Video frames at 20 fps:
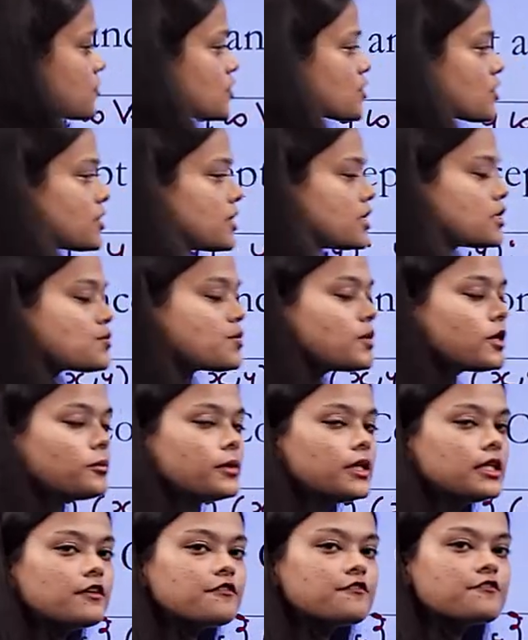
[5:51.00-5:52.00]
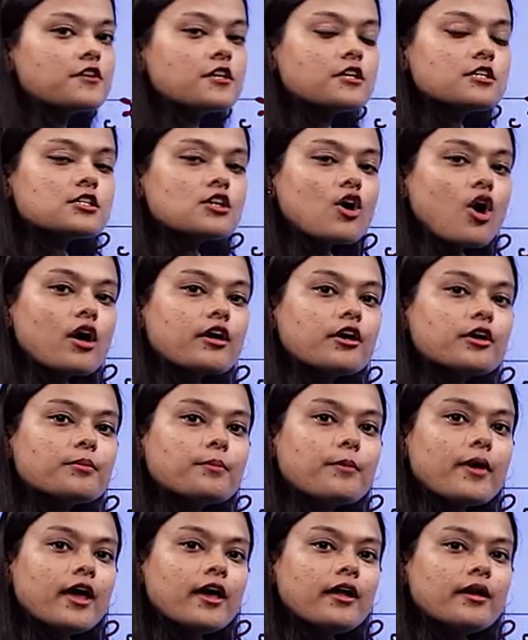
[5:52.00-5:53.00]
So, this will be the first
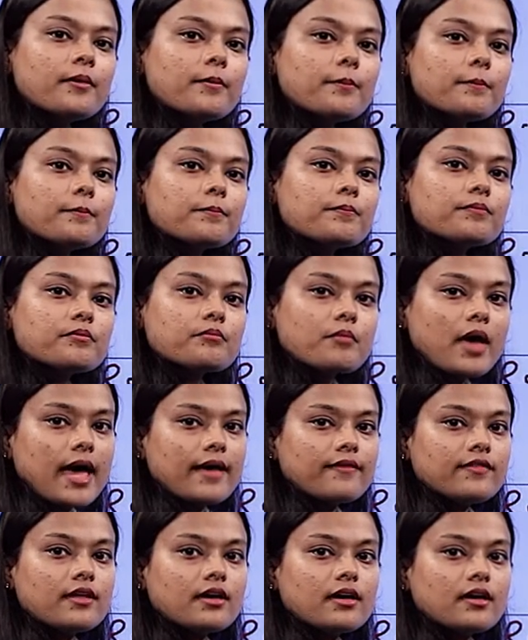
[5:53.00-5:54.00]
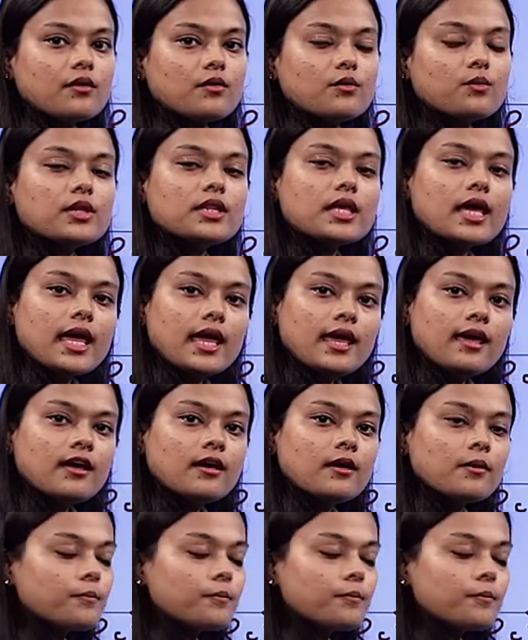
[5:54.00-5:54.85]
ordered pair math with A.